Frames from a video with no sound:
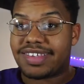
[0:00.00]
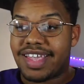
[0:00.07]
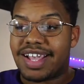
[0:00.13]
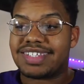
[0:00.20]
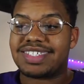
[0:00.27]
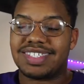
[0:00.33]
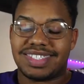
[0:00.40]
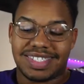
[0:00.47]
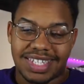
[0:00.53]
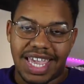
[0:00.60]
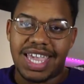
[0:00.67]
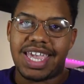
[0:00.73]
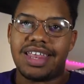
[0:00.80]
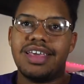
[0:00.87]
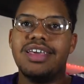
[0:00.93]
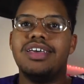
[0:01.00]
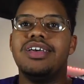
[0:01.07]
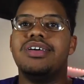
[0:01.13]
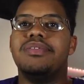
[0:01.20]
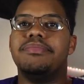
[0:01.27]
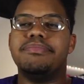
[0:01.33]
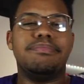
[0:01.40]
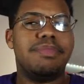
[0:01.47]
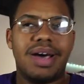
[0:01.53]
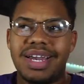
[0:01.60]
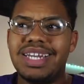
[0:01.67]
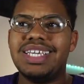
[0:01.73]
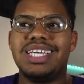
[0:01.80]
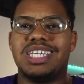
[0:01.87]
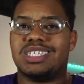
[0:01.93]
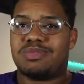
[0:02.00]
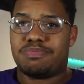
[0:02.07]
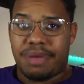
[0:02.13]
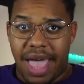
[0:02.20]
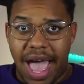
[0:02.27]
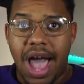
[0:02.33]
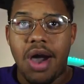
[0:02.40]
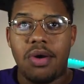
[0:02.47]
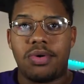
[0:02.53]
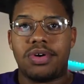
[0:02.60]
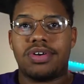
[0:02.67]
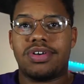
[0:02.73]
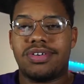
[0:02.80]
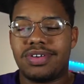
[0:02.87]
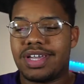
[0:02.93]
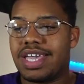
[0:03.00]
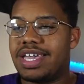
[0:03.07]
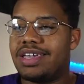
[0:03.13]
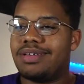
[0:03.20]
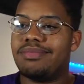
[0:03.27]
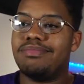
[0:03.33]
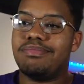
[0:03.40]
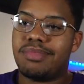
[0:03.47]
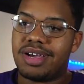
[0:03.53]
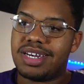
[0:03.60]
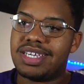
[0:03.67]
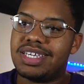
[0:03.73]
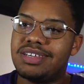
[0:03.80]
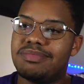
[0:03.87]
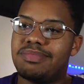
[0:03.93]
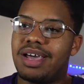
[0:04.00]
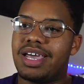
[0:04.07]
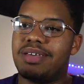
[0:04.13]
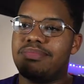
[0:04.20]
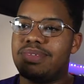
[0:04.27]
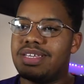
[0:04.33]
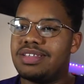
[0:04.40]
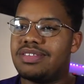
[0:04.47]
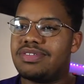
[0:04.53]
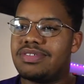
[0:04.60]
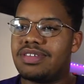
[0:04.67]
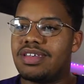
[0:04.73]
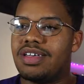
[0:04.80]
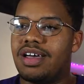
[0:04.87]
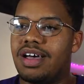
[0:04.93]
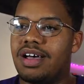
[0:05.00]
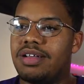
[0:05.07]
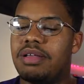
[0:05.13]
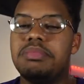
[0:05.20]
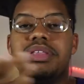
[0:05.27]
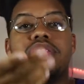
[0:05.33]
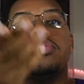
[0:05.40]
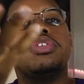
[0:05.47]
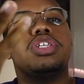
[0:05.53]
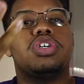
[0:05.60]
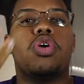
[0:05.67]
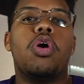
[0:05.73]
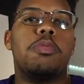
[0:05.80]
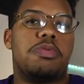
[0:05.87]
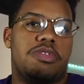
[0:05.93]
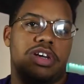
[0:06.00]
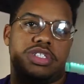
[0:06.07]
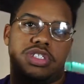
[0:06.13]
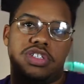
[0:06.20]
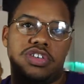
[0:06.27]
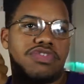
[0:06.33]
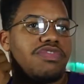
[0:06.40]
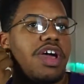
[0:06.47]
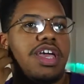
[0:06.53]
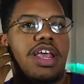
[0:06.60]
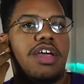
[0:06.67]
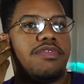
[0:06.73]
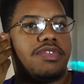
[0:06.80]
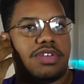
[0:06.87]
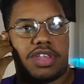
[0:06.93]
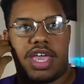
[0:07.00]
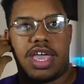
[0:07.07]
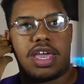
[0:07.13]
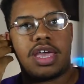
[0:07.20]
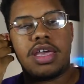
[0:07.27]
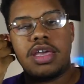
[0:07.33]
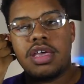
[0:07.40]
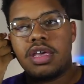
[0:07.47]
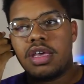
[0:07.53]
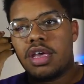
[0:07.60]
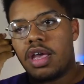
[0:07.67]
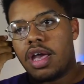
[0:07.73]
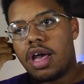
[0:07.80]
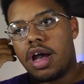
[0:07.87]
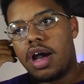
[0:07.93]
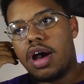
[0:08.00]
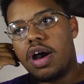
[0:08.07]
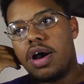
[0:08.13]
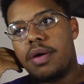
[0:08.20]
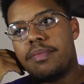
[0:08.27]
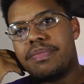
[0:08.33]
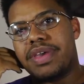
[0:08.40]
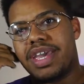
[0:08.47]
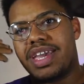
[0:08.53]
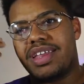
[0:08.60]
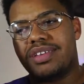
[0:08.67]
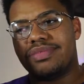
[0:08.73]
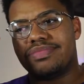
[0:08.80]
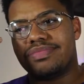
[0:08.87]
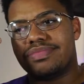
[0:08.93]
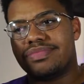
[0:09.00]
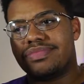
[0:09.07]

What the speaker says: to actually say it. Money is power, okay? Money by means, literally corporations fight every day. And